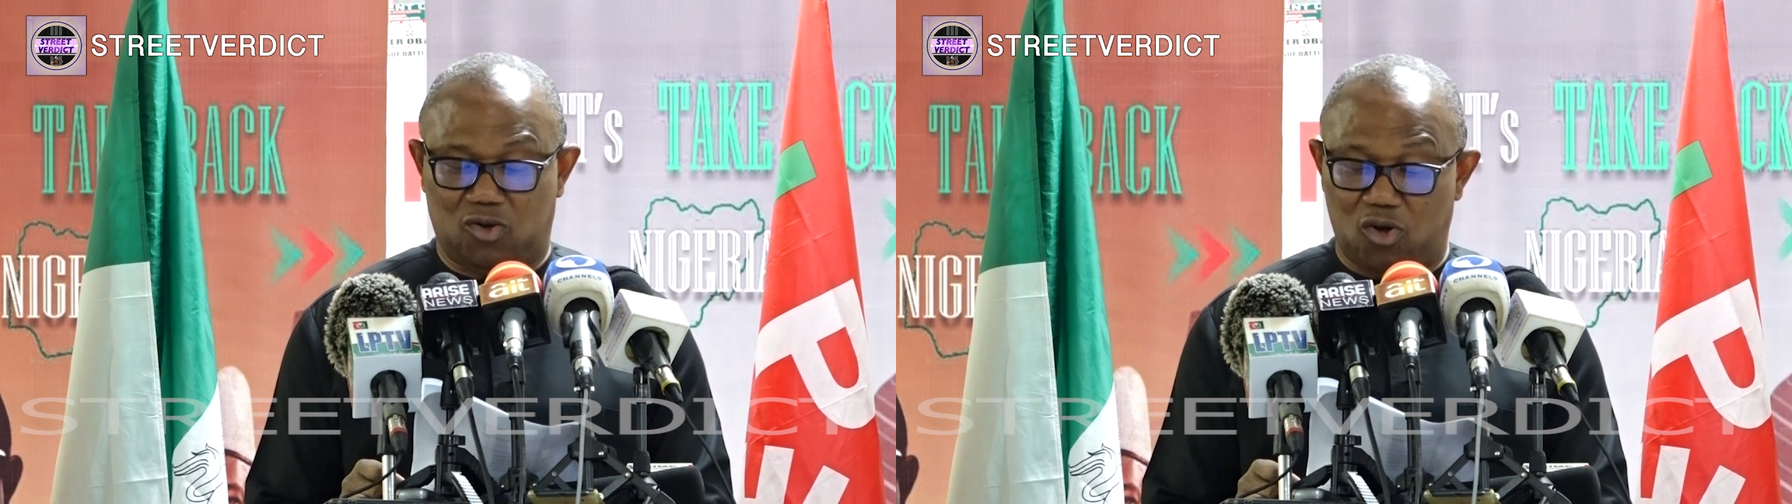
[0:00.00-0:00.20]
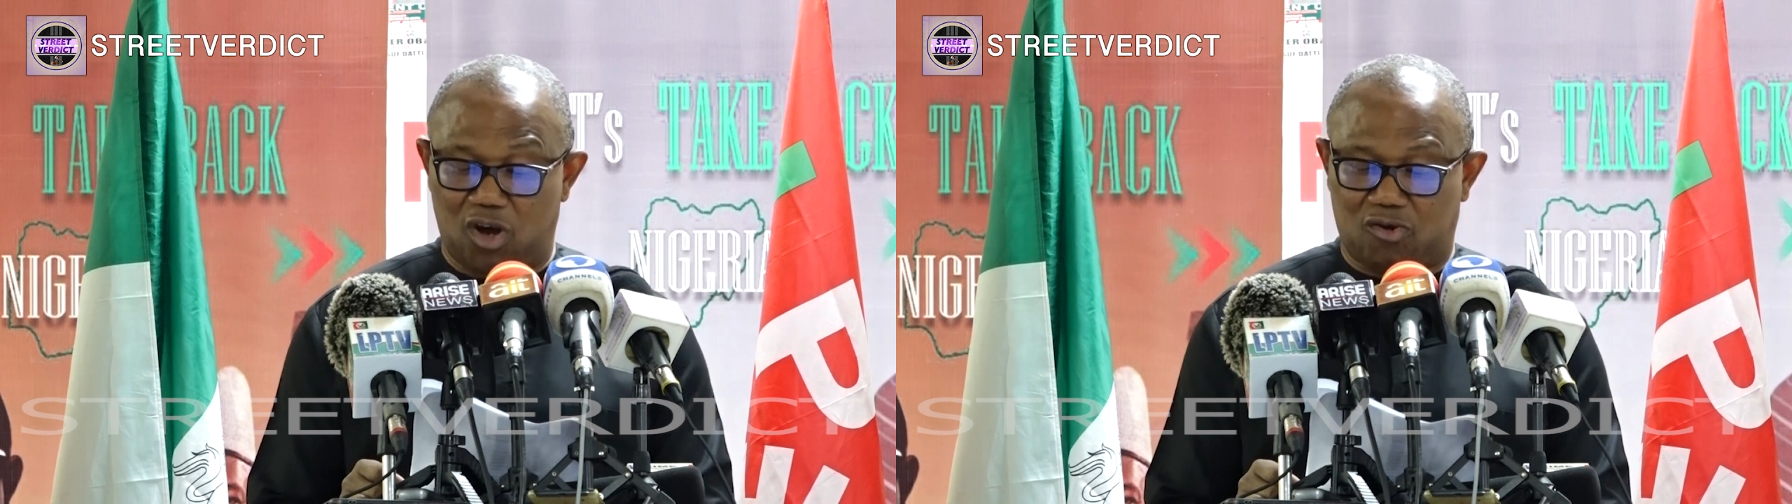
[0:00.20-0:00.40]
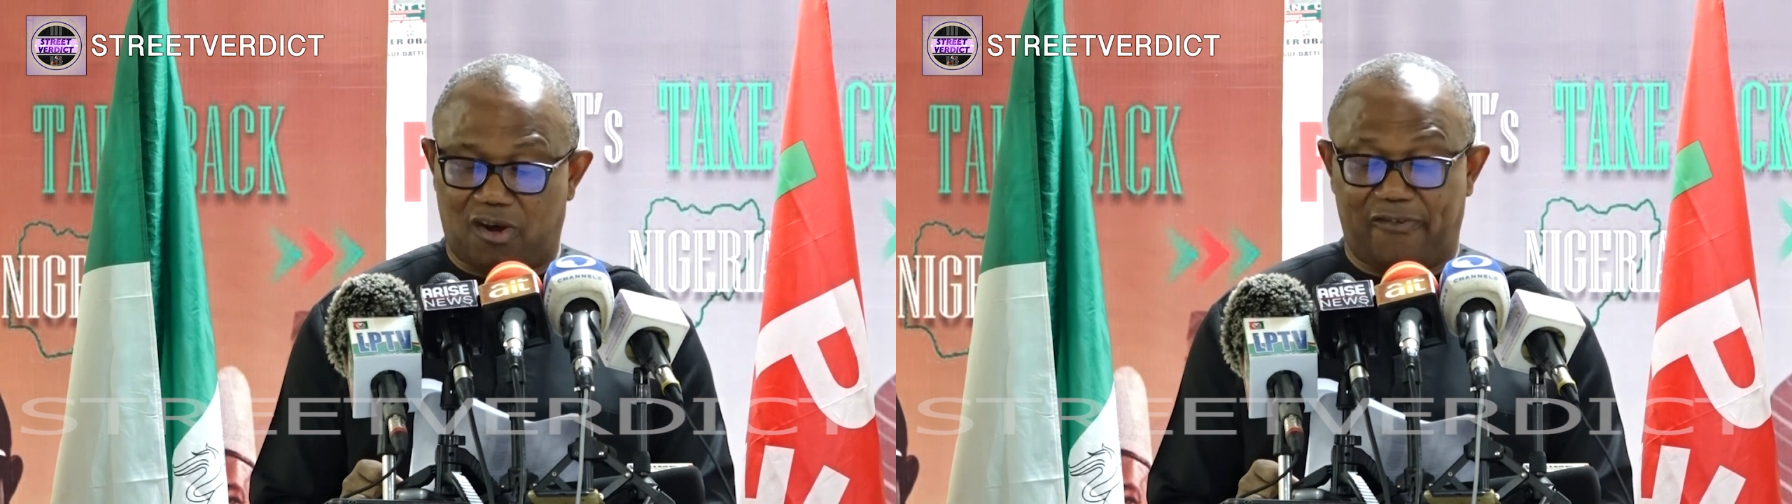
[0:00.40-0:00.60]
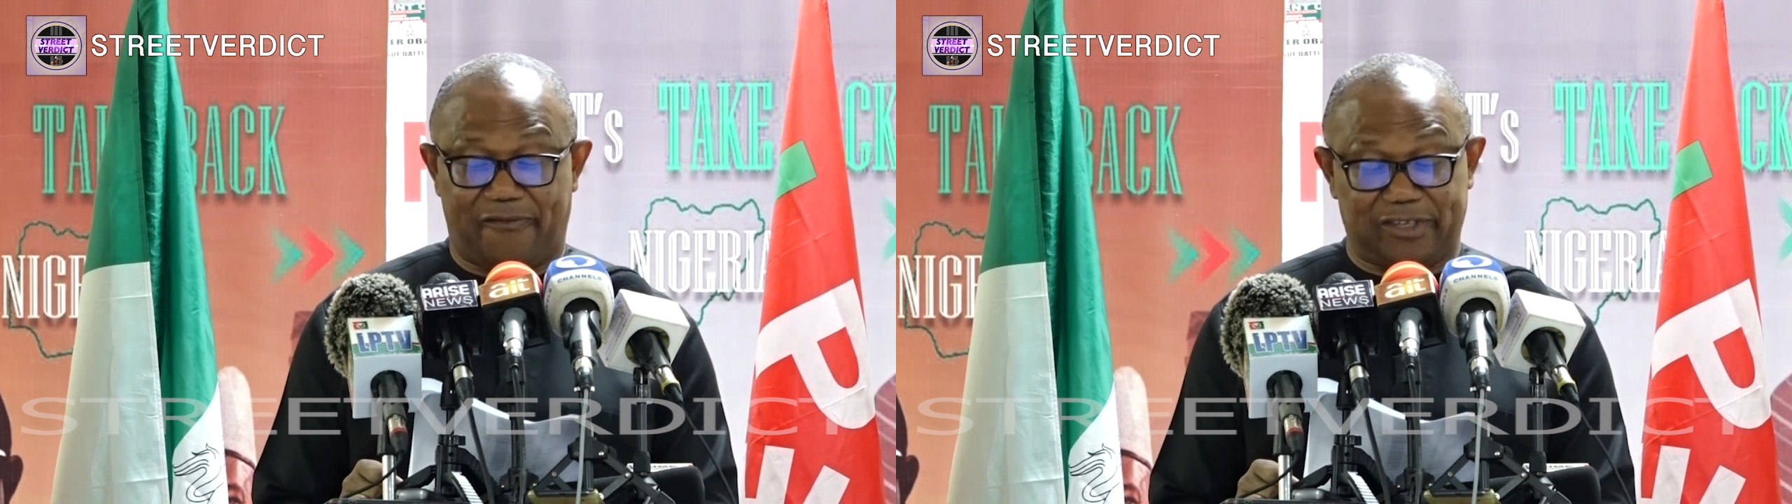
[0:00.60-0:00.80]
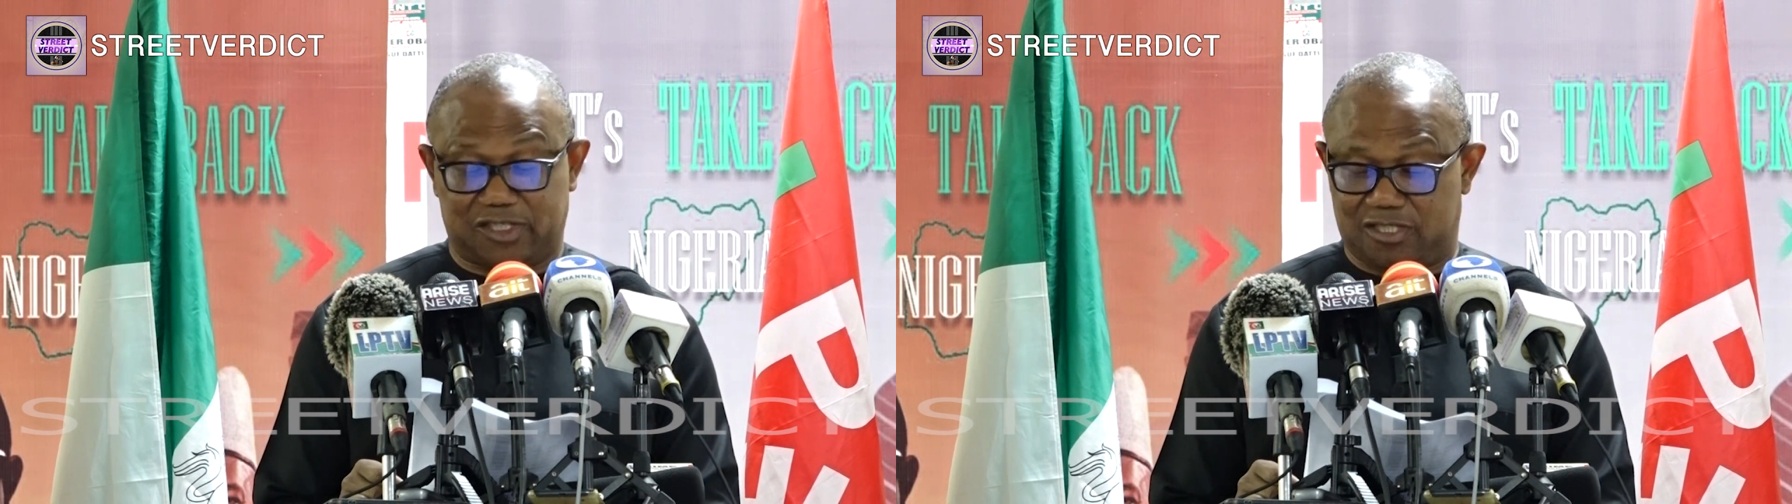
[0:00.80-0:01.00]
cloak of
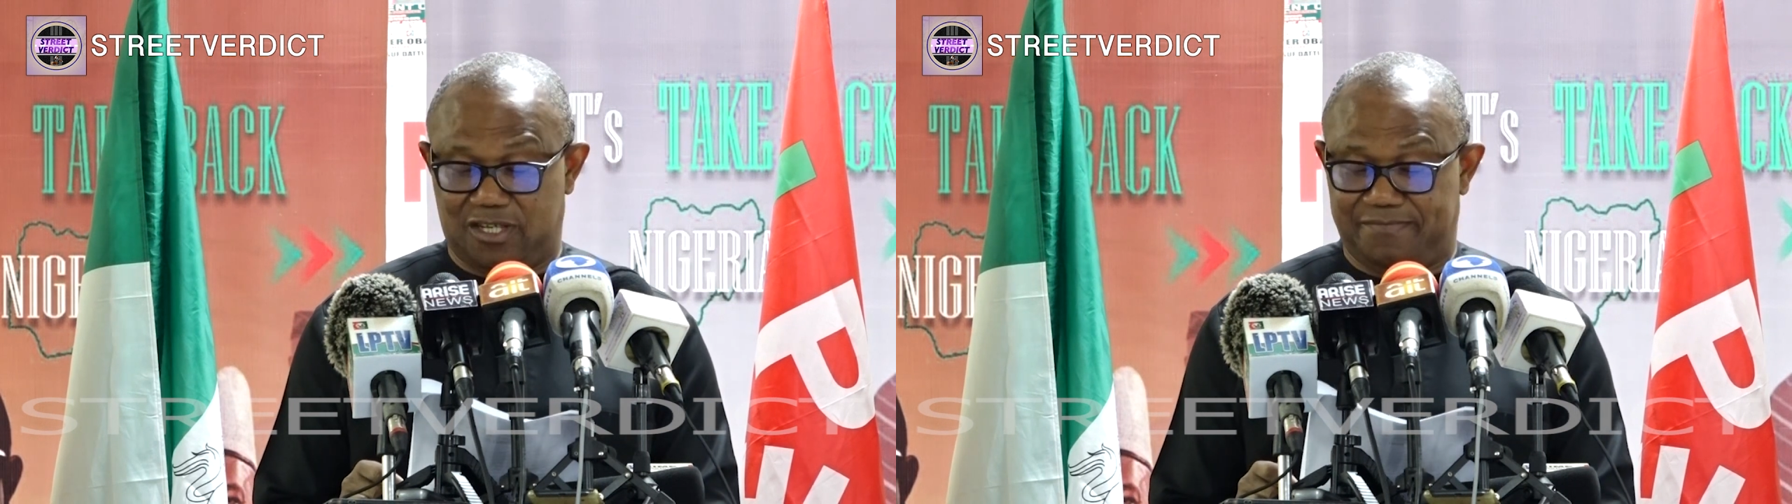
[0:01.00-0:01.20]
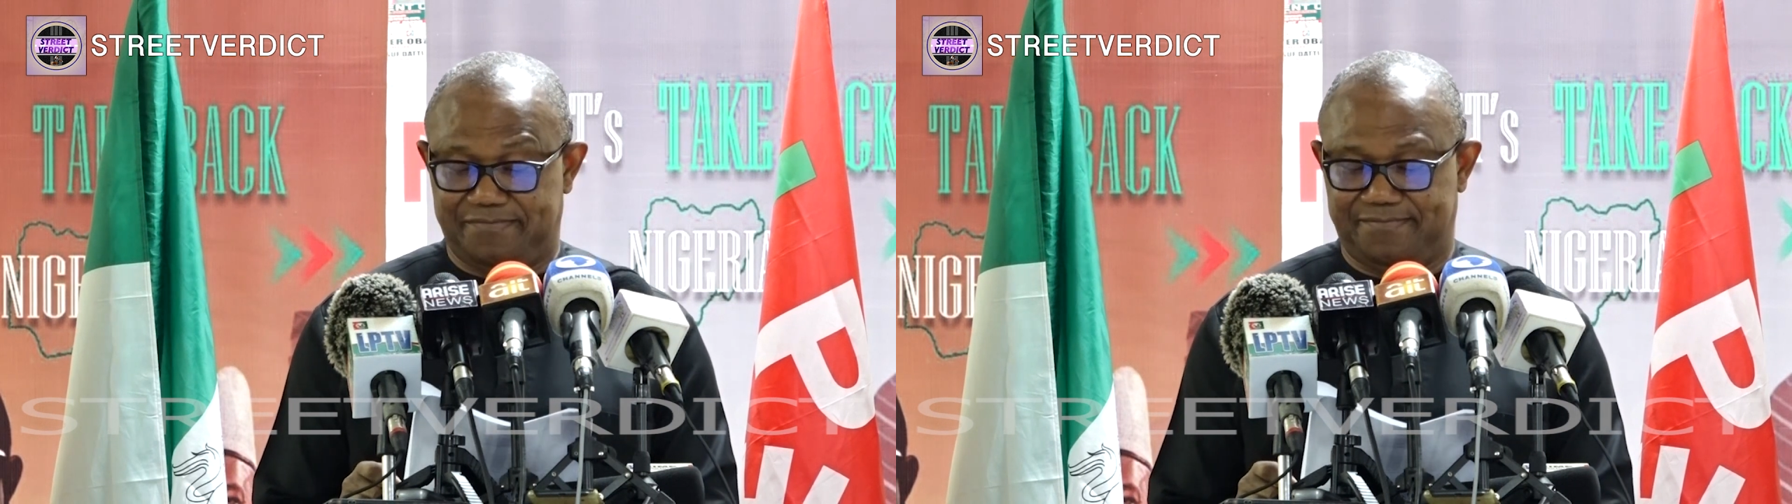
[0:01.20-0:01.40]
officialdom.